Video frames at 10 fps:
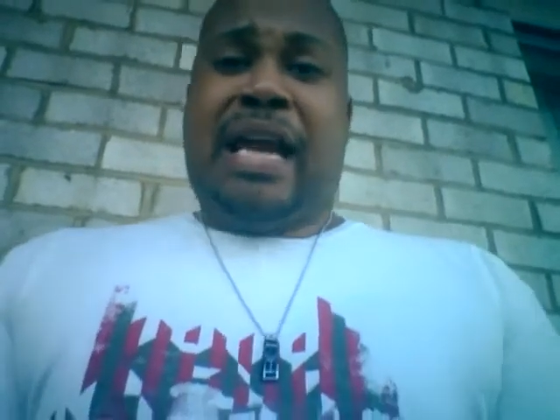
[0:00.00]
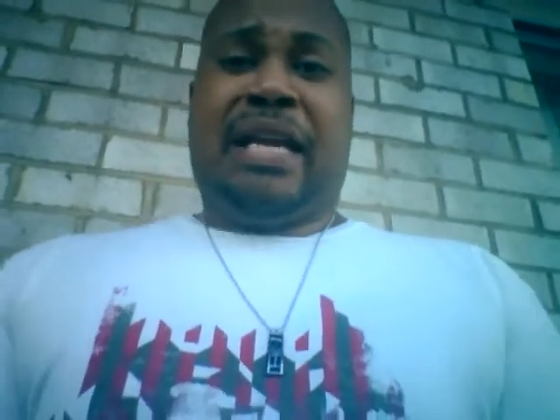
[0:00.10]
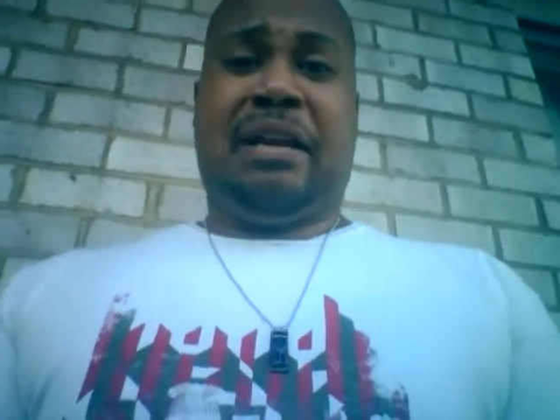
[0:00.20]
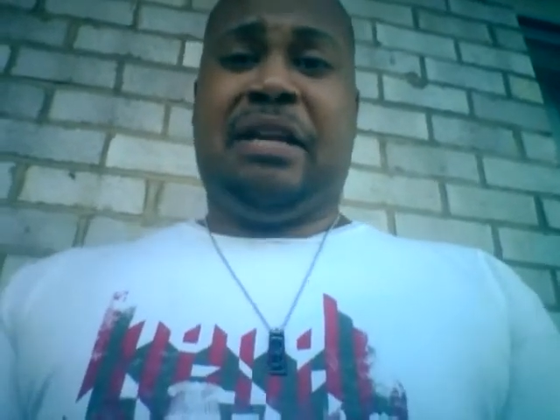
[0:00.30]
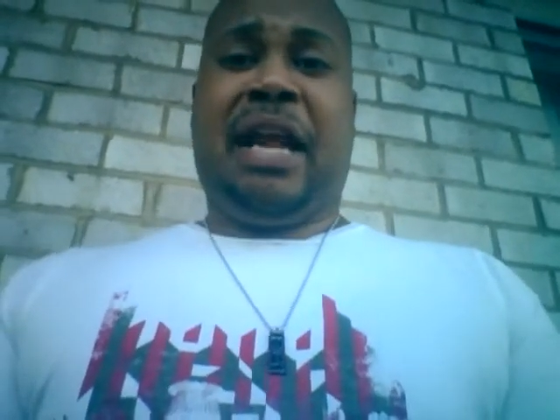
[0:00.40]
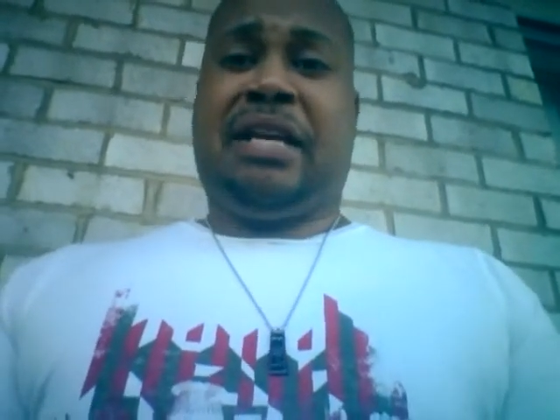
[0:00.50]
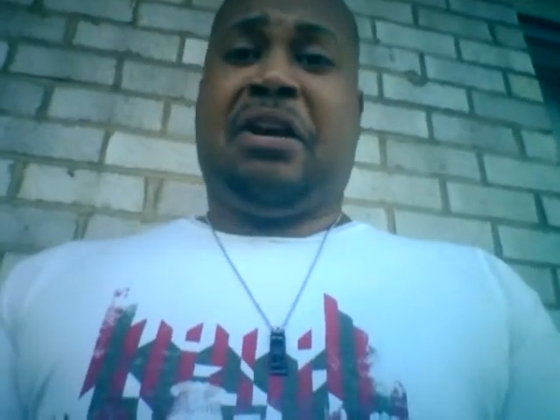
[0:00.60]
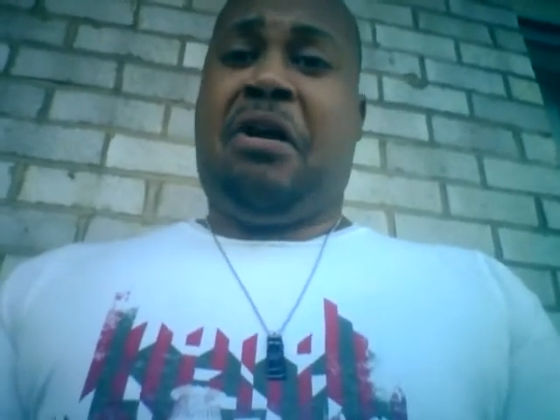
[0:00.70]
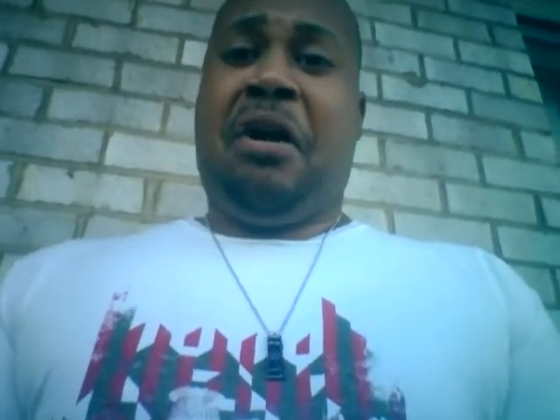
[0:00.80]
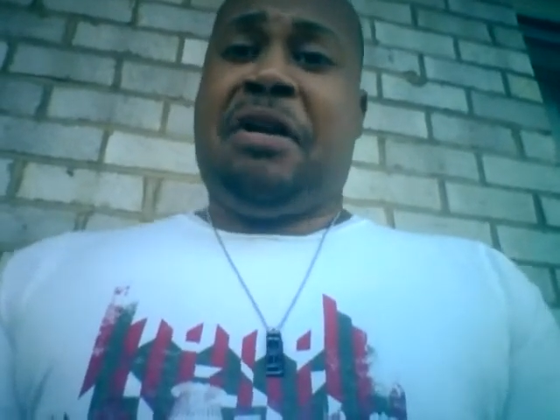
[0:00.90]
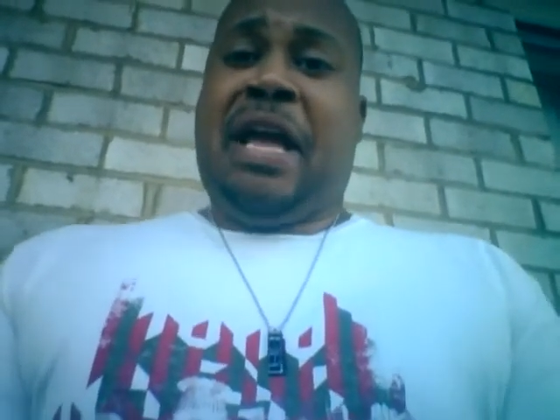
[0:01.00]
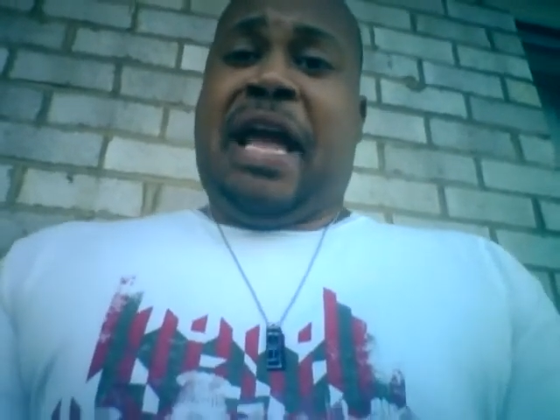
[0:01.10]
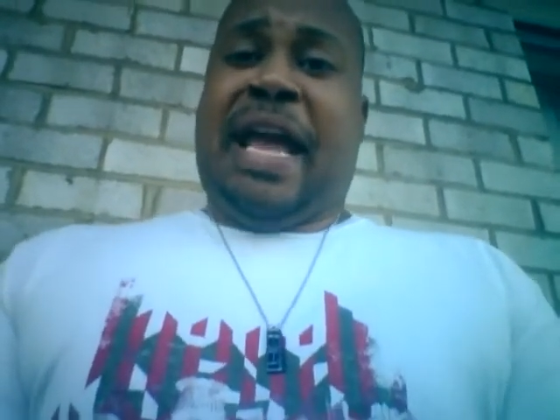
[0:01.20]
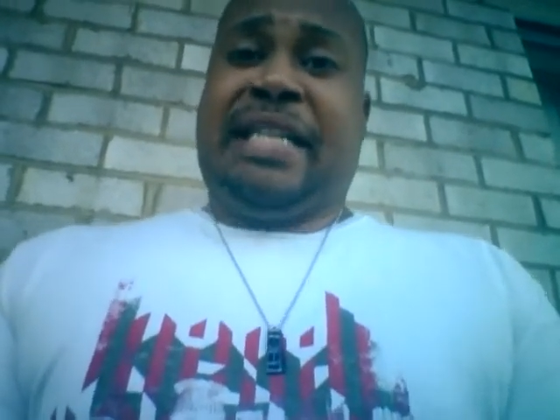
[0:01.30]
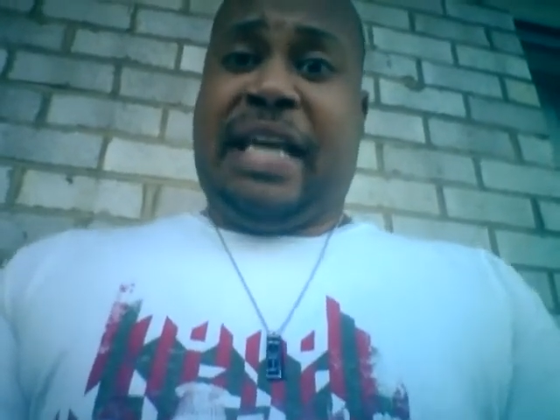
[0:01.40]
They look like you're caught
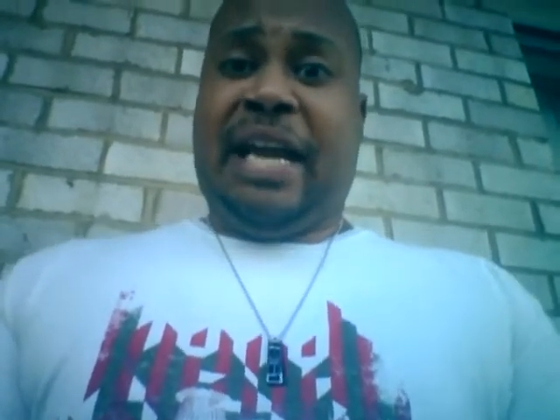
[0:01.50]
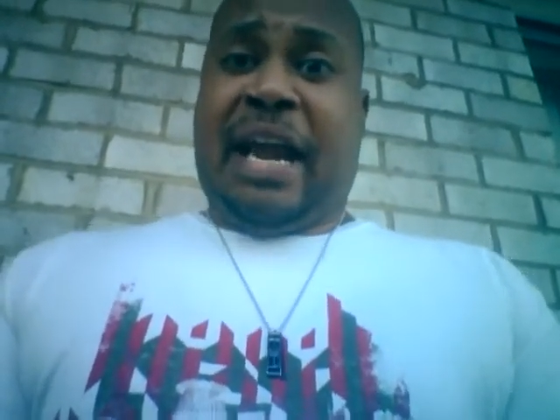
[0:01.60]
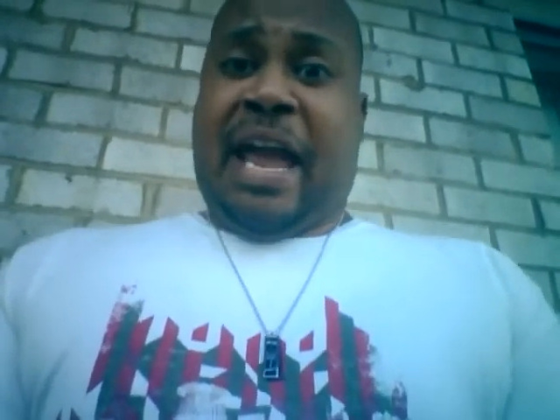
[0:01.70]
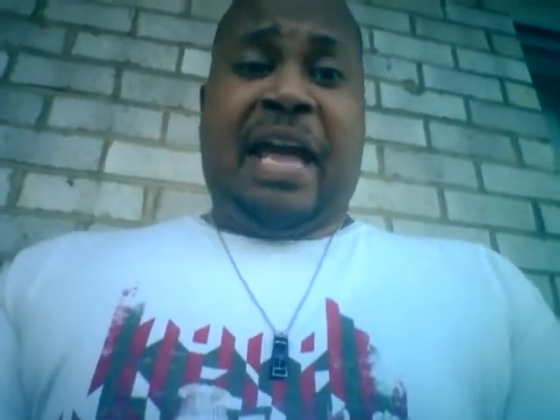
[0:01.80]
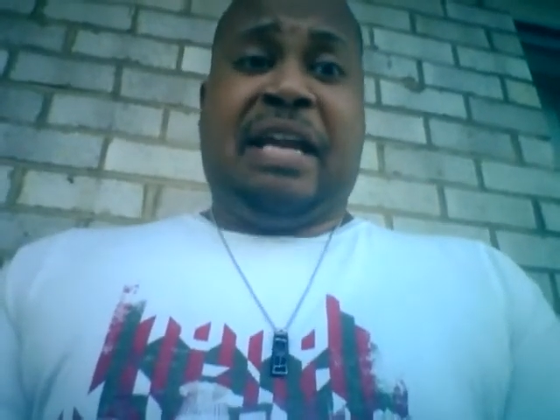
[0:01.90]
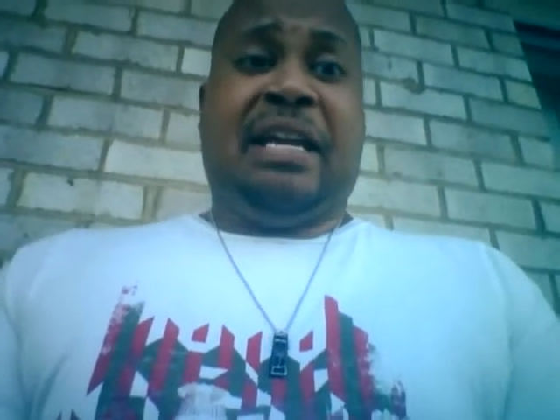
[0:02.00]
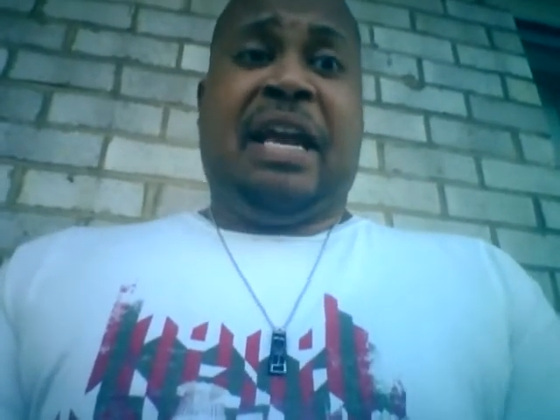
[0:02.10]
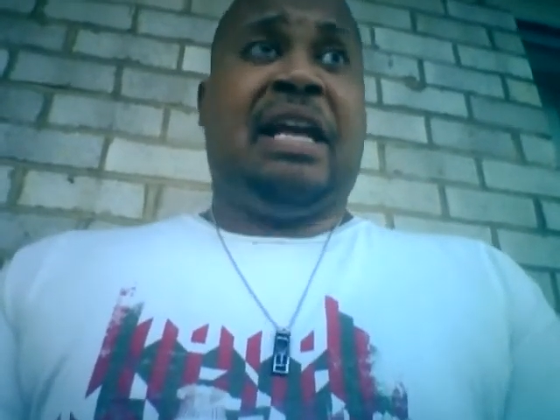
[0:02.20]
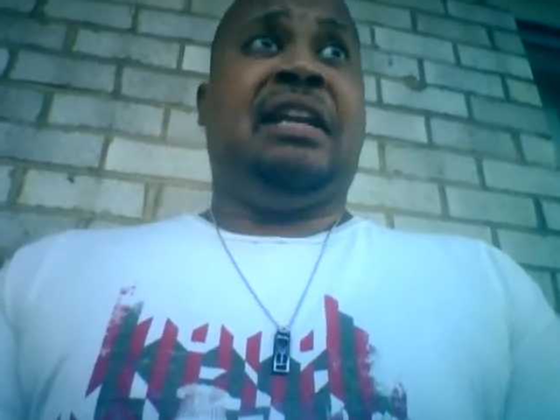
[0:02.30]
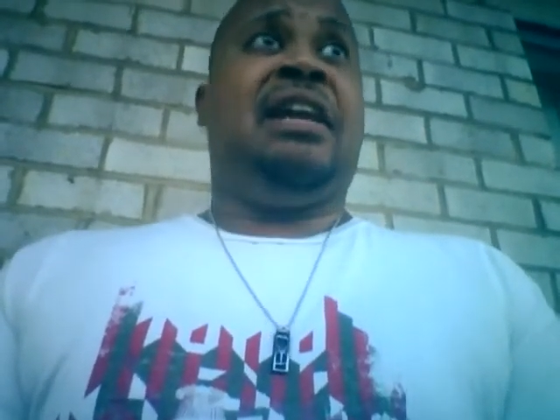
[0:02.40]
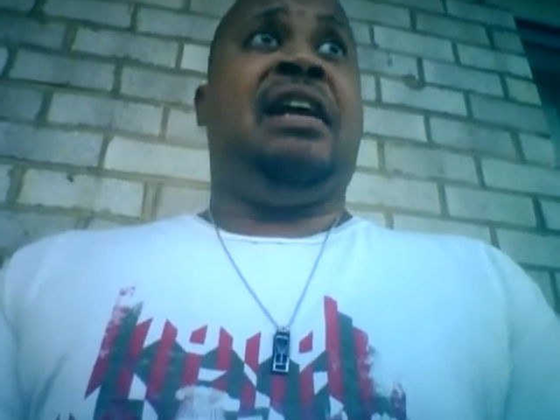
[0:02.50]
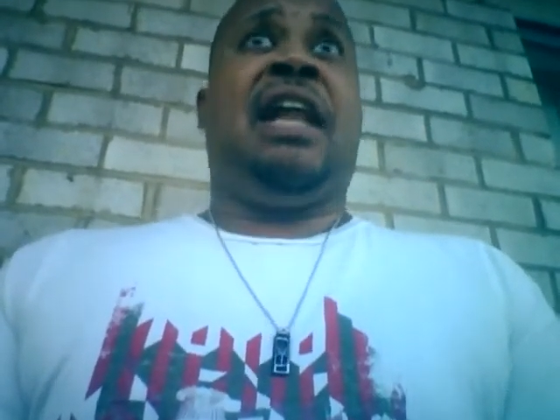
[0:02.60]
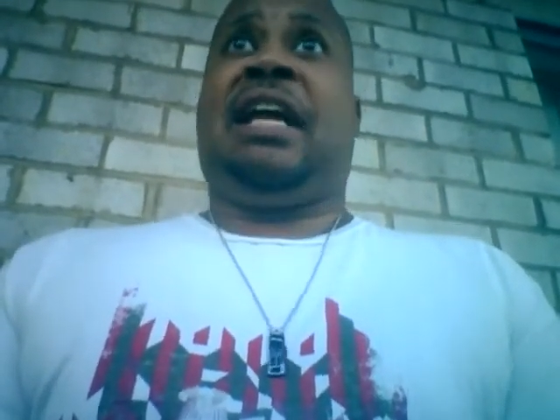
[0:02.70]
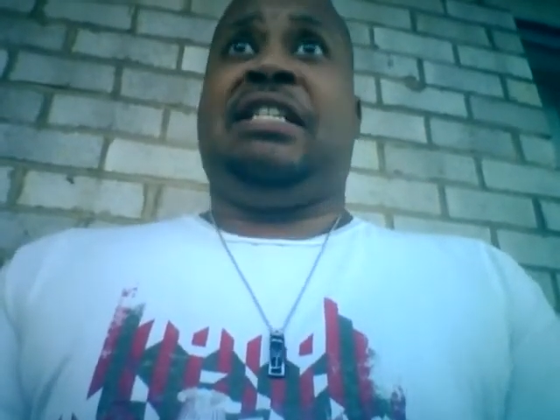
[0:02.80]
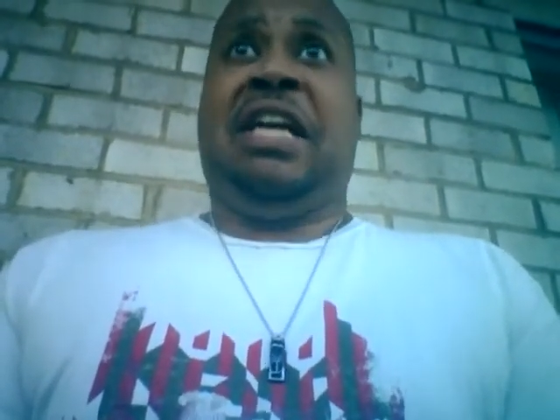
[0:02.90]
in
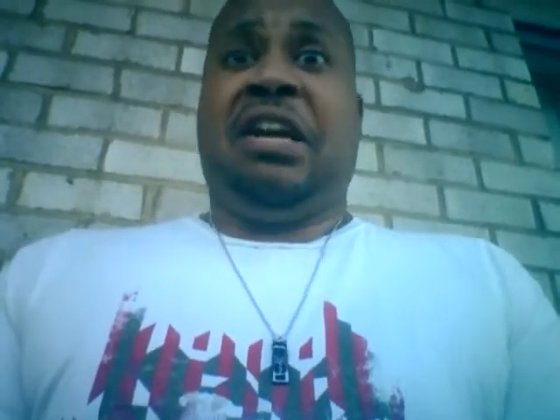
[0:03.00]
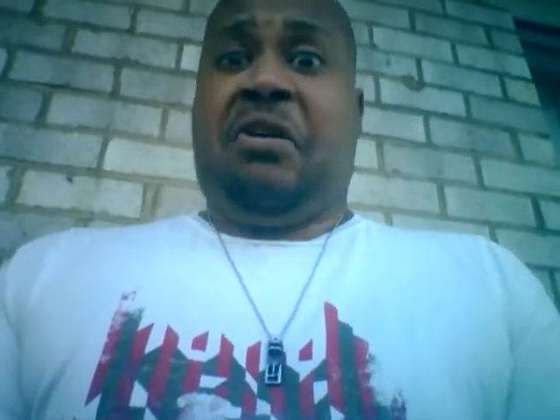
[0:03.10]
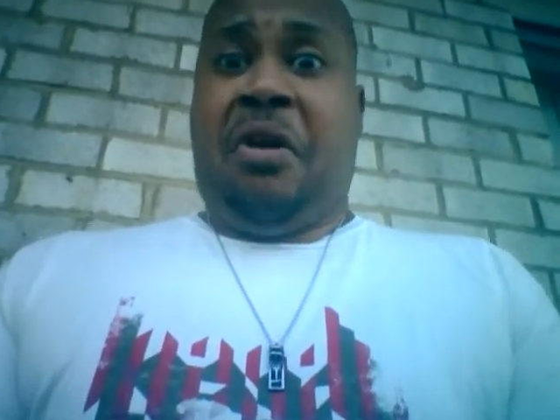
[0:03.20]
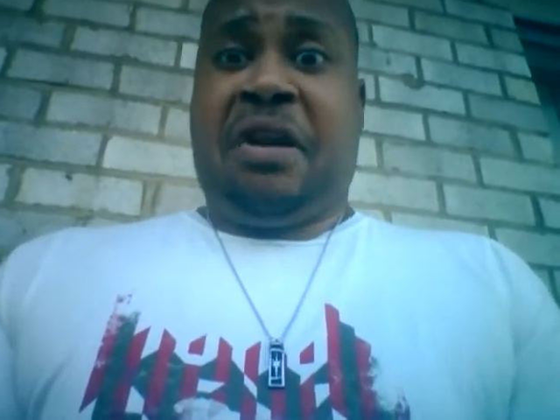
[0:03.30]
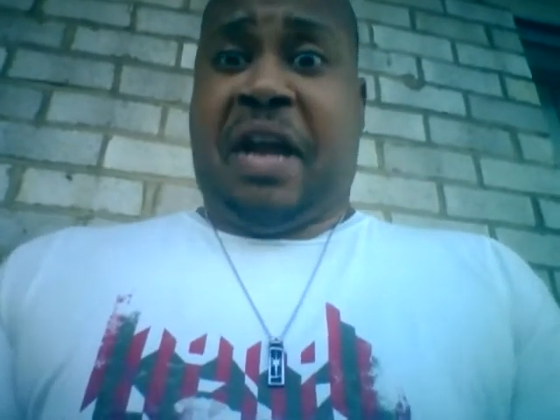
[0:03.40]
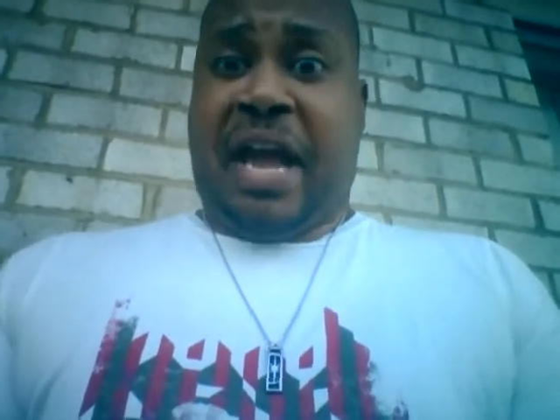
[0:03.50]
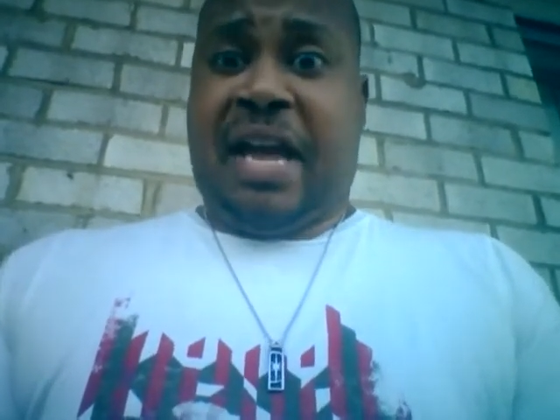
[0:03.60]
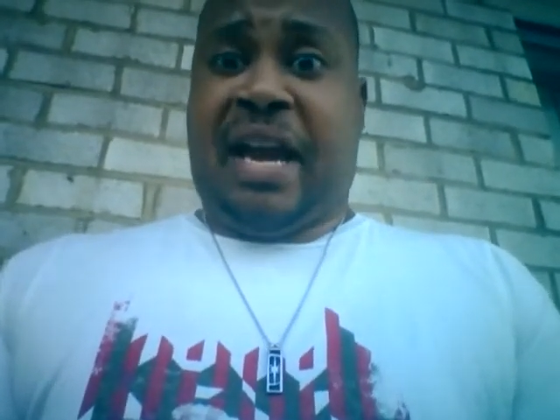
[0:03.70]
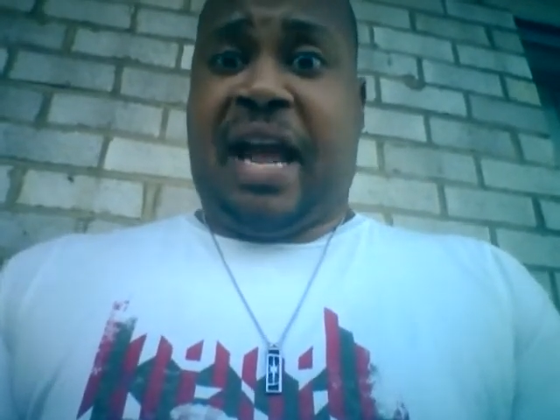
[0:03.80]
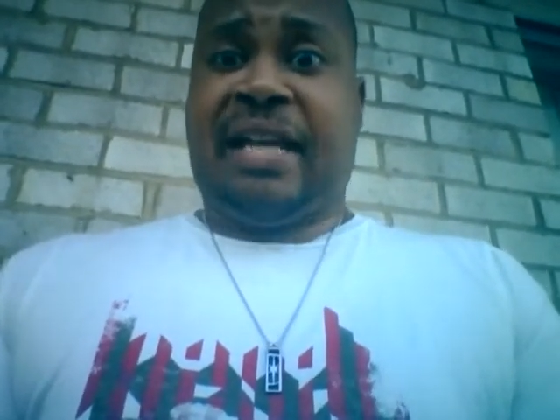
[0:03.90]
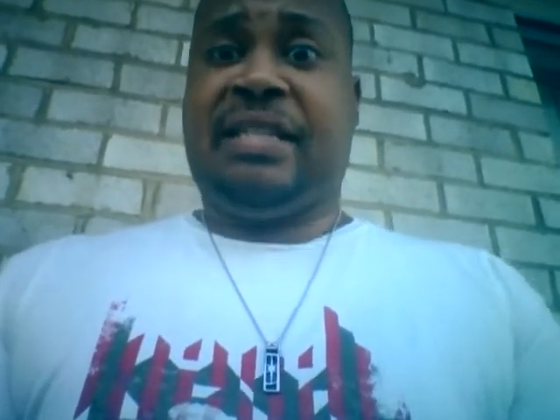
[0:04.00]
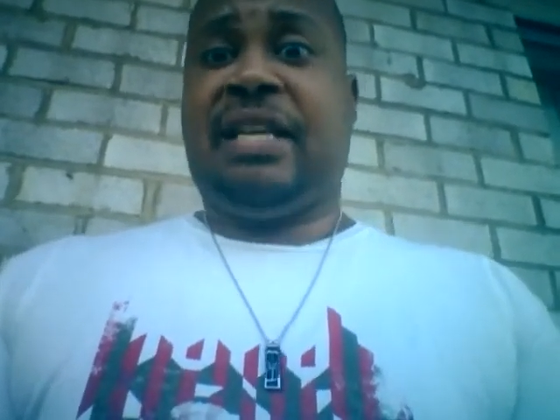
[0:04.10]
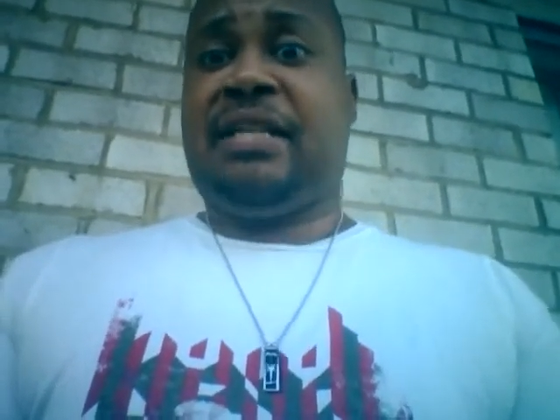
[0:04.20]
like a deer caught in headlights.